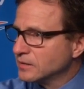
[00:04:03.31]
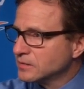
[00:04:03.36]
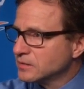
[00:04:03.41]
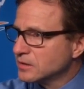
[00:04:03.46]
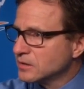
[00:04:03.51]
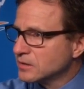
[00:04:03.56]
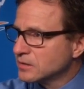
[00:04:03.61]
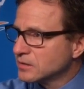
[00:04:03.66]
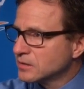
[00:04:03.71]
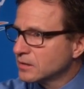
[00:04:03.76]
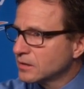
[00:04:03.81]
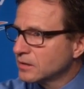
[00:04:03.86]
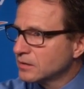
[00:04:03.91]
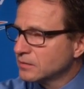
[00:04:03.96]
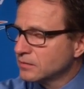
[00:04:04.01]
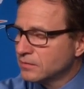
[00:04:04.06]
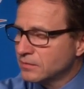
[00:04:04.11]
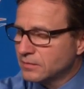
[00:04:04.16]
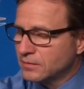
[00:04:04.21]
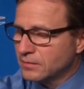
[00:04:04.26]
It's just
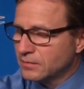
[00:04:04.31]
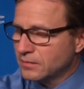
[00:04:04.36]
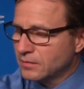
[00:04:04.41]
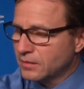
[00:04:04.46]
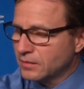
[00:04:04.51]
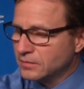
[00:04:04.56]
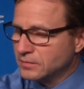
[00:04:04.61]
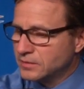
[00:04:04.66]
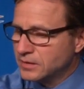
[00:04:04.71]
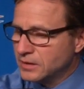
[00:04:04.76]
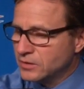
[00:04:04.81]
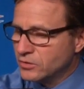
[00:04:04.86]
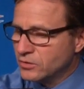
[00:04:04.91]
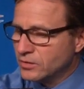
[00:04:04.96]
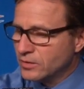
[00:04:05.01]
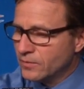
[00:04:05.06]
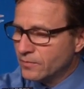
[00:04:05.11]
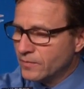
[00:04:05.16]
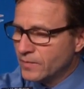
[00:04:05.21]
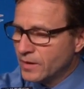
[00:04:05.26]

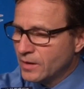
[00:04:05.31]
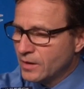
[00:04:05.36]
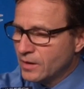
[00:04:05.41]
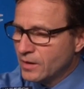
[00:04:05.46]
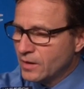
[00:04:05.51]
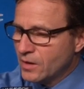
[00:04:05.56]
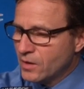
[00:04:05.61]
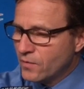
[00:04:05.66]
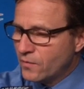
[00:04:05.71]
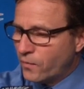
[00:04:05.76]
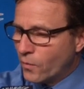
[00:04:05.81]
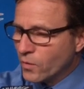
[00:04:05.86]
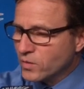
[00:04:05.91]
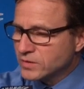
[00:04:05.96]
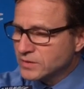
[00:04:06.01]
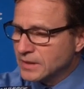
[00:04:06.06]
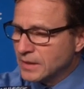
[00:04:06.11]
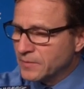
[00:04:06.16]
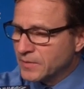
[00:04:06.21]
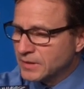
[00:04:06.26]
continue to
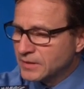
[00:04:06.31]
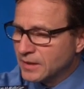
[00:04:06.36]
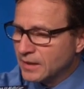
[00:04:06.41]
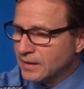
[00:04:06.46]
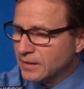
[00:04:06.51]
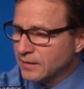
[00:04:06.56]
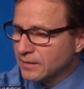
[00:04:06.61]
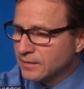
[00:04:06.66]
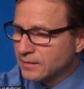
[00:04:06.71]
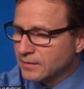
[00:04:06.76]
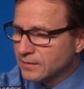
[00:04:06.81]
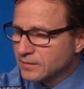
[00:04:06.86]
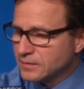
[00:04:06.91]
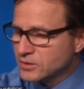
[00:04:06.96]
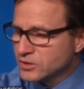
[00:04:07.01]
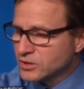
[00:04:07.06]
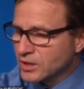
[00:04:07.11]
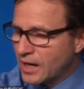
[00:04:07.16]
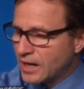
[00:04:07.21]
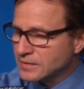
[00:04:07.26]
force them to take
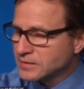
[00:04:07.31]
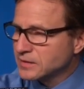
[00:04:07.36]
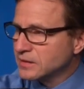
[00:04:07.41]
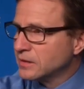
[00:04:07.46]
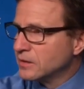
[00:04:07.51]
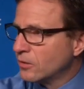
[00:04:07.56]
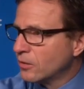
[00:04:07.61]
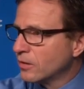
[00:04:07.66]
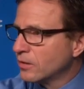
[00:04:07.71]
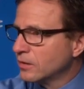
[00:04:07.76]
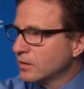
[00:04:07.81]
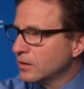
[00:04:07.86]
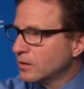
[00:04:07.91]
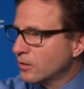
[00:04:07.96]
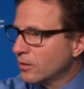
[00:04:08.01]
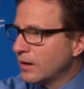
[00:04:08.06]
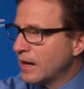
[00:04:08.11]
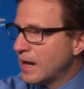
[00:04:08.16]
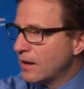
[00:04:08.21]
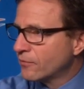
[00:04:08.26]
shots in
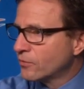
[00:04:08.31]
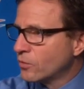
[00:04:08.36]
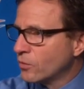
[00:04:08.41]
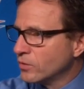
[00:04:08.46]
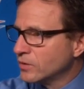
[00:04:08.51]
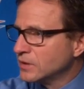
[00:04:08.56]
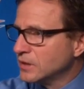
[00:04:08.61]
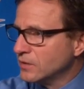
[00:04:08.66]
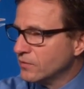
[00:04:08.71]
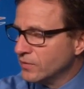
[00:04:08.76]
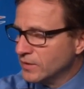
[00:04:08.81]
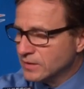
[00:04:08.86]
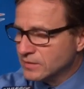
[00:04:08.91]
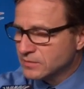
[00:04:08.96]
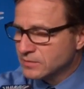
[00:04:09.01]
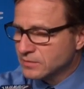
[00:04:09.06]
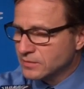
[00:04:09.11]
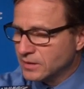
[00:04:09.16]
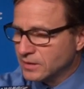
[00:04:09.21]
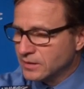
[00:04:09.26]
our half-court
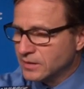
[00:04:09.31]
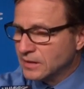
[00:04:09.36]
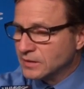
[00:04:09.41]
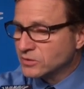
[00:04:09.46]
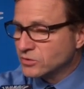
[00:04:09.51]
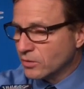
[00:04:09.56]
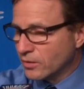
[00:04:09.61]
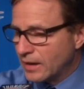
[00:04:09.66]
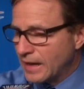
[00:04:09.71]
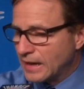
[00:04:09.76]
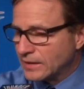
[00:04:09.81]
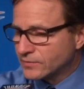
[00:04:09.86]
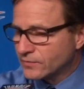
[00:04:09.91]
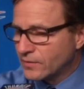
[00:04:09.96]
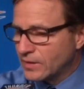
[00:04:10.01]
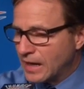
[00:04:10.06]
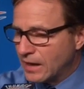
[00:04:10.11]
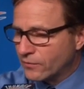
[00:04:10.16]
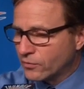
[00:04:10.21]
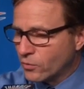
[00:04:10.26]
defense, against our
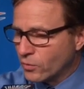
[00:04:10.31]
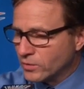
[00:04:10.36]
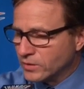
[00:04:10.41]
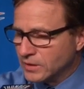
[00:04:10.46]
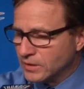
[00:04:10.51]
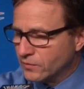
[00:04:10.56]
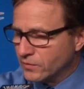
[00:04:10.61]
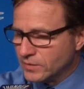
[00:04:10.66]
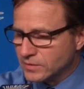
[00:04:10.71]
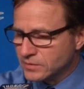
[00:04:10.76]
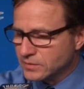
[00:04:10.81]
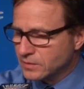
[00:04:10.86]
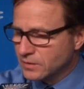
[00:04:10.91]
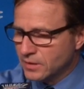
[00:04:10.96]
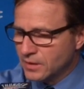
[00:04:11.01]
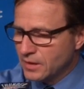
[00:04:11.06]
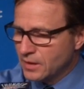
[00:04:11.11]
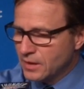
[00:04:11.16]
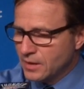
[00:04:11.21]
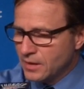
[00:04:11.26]
half-court defense.
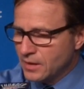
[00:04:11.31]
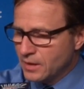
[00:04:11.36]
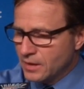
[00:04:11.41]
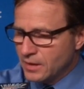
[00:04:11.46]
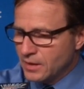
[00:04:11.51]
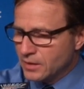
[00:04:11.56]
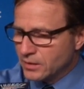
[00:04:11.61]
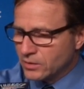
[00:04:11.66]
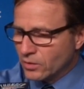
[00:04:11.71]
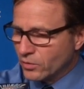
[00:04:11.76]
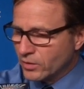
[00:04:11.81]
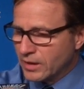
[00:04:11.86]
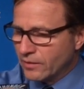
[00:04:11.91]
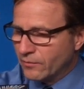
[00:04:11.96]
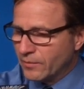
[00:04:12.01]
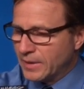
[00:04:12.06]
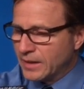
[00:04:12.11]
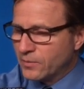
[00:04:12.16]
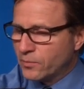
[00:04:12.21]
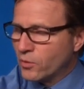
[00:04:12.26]
Don't
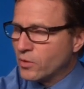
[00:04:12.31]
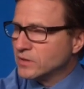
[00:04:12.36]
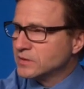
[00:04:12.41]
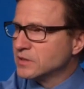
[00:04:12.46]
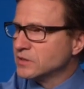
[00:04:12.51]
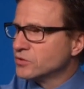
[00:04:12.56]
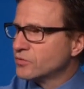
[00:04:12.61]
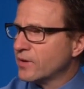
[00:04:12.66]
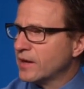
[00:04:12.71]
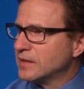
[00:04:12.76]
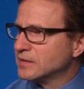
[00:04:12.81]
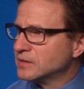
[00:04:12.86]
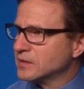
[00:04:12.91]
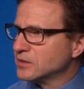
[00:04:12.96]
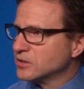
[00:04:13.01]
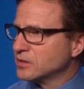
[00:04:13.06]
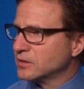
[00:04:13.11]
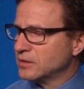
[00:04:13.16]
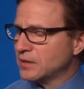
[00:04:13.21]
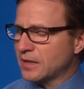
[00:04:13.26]
give him any points in
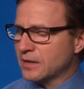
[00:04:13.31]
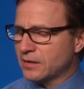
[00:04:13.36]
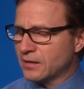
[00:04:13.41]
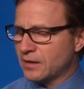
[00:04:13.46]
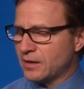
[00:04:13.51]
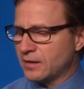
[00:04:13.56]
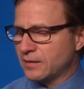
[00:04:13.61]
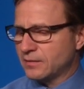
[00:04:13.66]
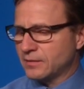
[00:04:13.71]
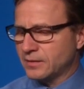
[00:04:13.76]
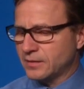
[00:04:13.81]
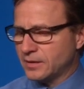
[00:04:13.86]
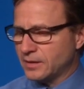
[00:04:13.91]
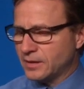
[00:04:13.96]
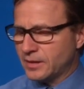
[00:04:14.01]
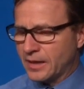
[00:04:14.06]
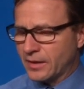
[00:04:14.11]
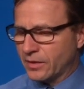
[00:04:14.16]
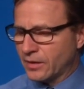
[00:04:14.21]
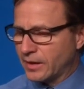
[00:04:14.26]
transition. I thought
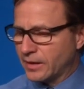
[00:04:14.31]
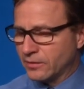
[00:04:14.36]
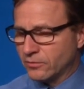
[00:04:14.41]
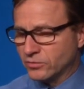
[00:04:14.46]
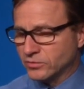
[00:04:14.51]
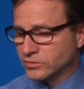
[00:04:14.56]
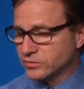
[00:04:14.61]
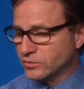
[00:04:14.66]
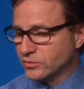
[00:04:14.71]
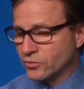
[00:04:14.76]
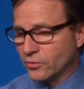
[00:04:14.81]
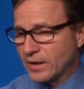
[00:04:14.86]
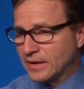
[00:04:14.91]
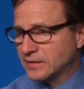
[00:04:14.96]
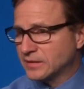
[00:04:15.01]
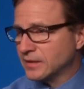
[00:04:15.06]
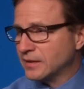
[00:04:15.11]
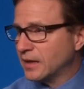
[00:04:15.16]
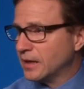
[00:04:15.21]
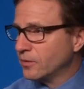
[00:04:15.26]
it was
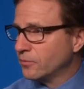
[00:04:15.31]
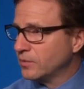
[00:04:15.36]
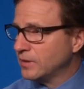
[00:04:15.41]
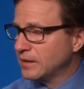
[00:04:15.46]
great tonight.